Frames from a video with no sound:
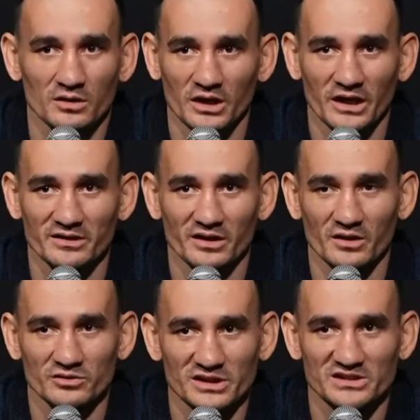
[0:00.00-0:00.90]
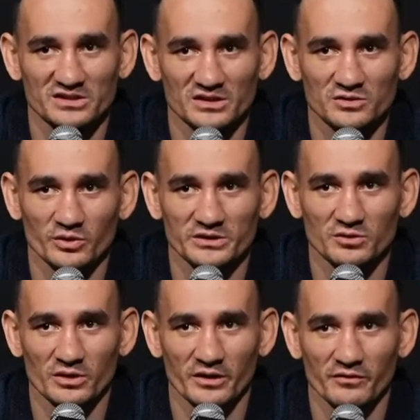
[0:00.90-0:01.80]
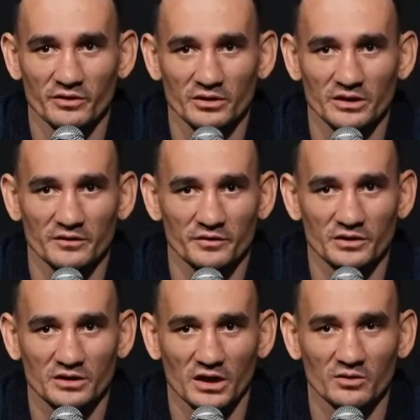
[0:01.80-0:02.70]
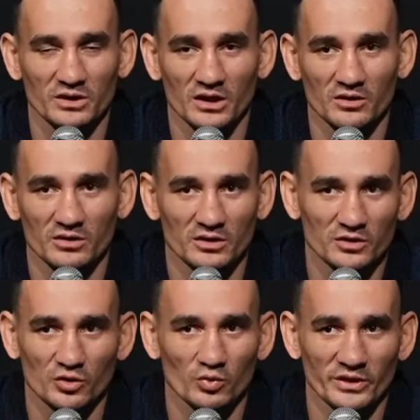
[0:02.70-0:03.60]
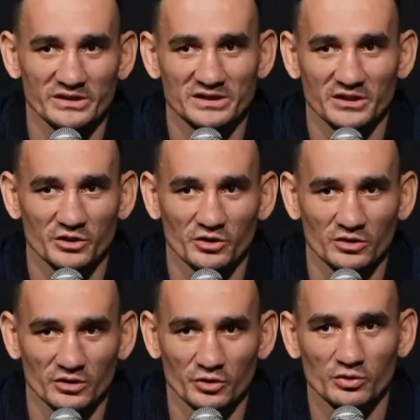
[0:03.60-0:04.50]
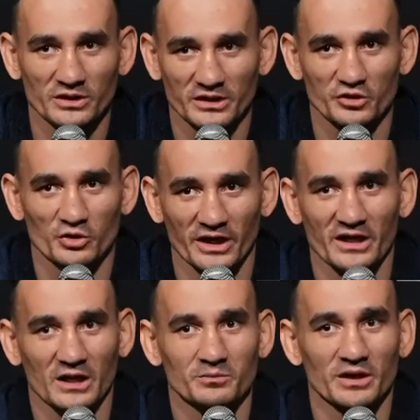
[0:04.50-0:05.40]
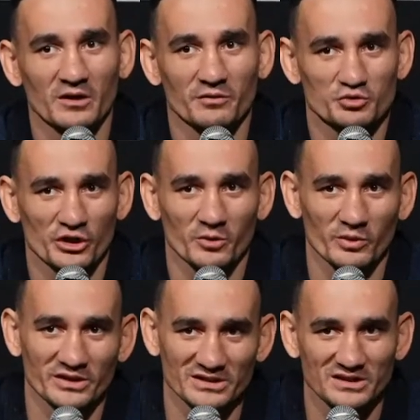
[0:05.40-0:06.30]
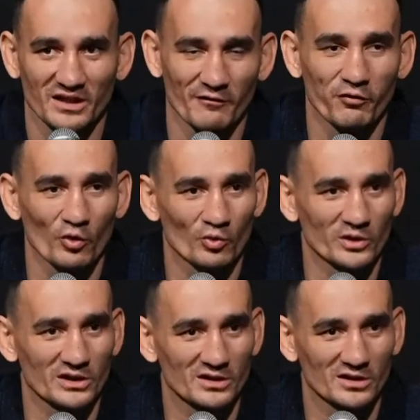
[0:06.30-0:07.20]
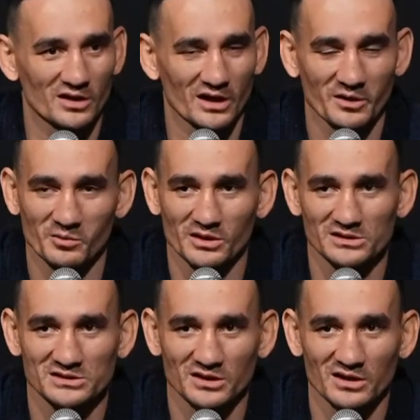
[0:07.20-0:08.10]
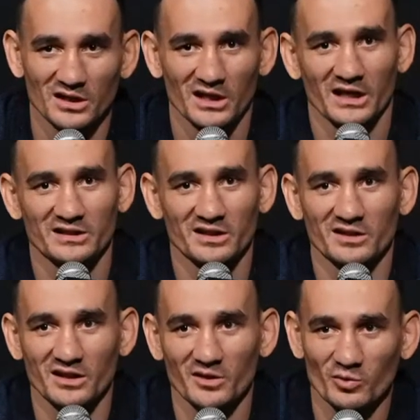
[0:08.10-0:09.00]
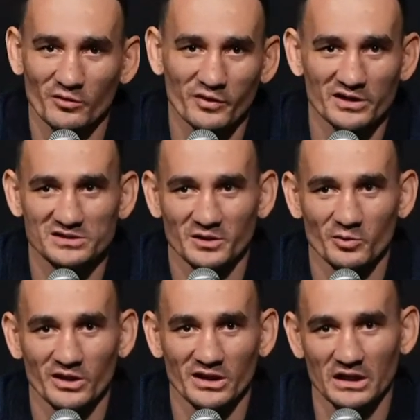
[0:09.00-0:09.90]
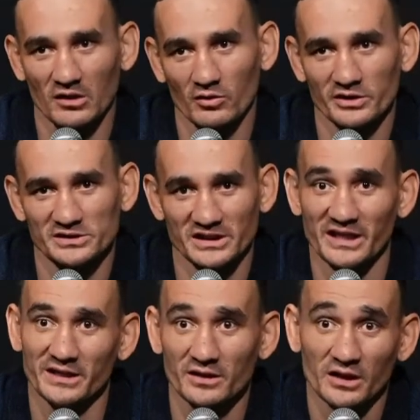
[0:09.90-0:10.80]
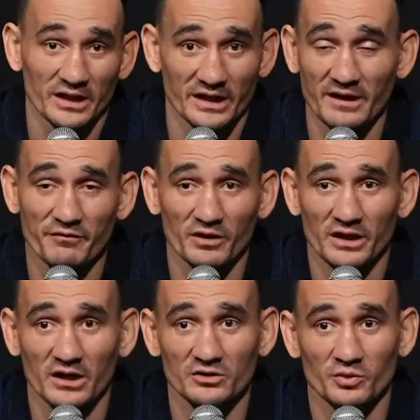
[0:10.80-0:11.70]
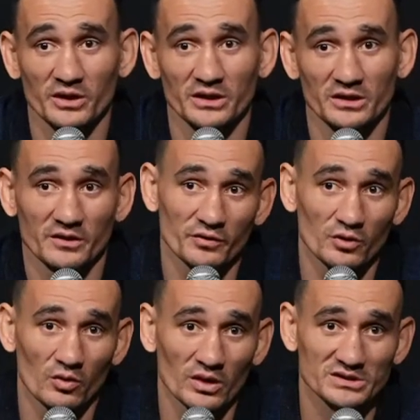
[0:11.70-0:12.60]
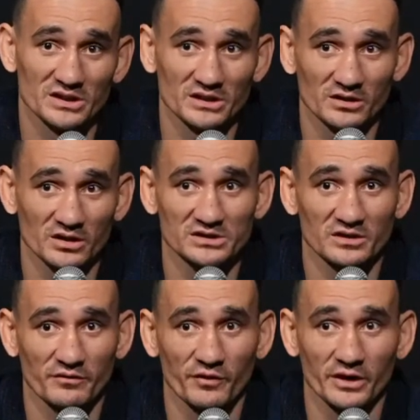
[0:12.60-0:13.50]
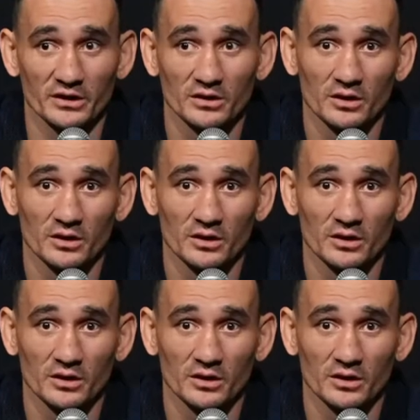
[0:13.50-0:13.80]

I think it was like 6 weeks or whatever, and if you count down the 2 weeks that you kind of come down from training week, that's like a 4 week, you know what I mean? So at the end of the day, real fighters stay ready, like I always said, and I felt like I was ready. If you go watch that Dustin fight,